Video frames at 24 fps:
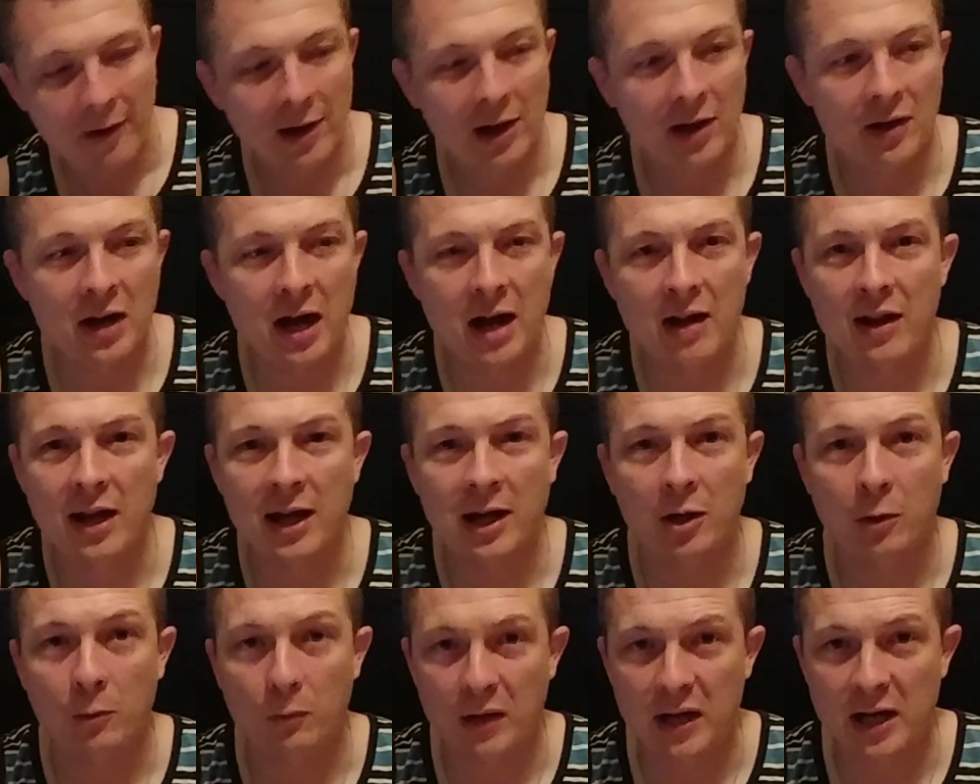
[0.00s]
and not
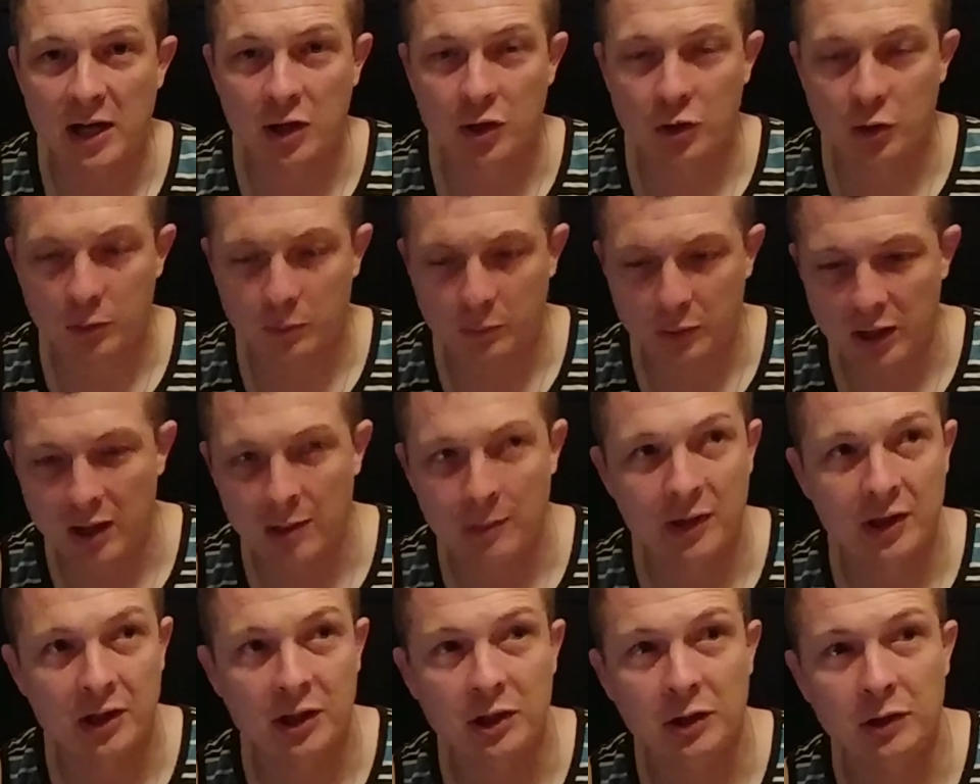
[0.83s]
like a ranch or a
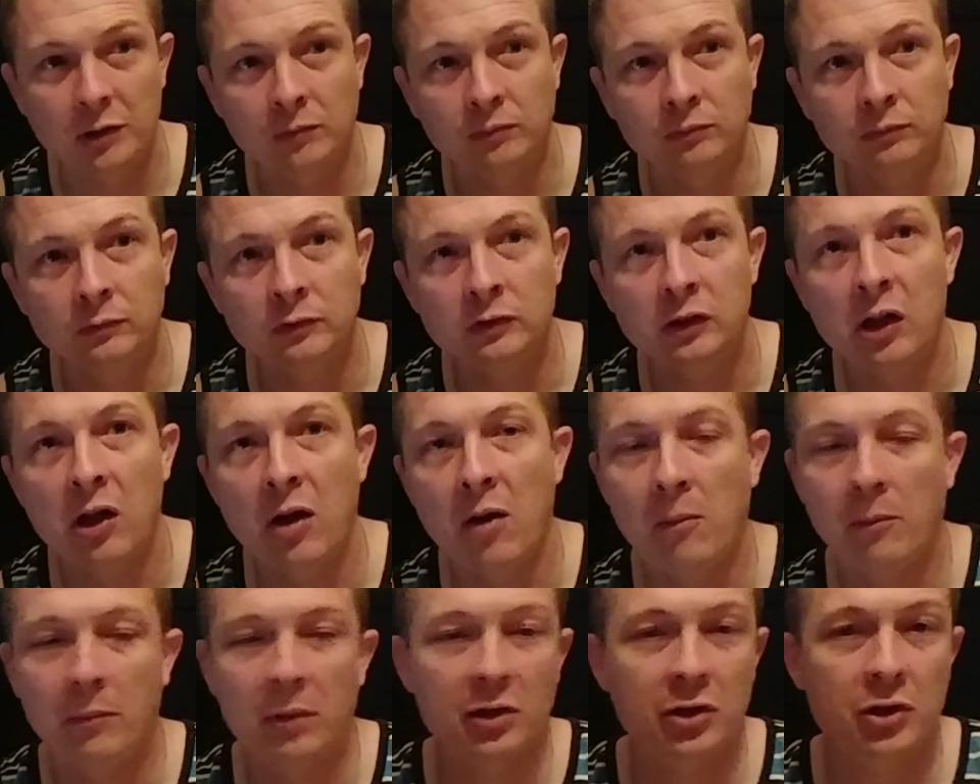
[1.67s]
barbecue,
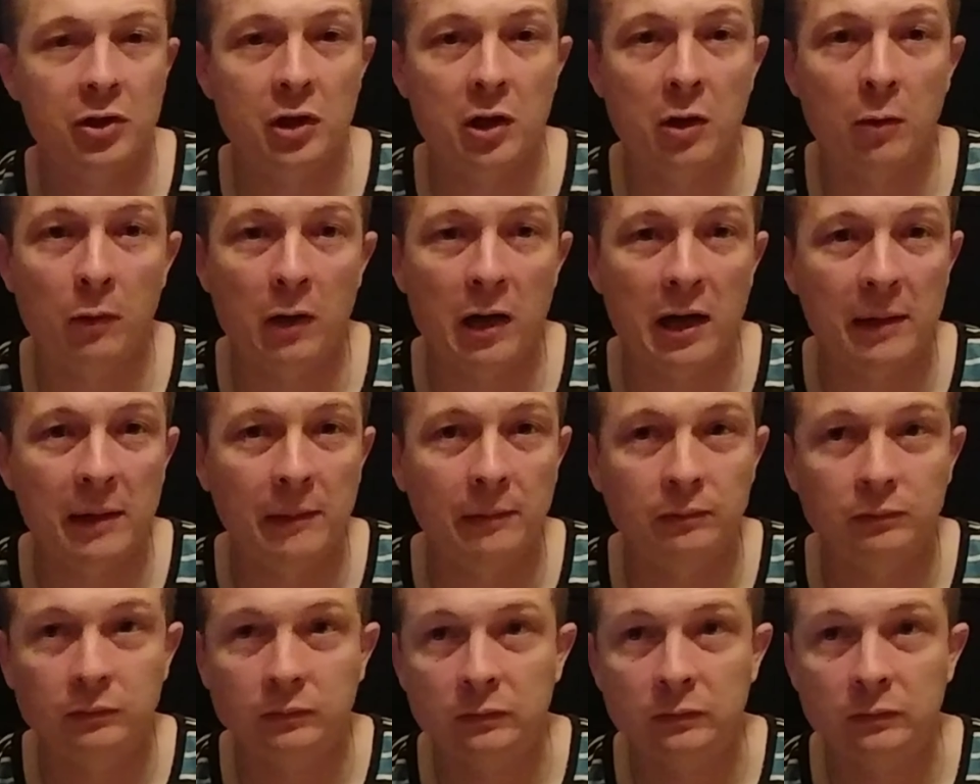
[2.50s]
but you know what?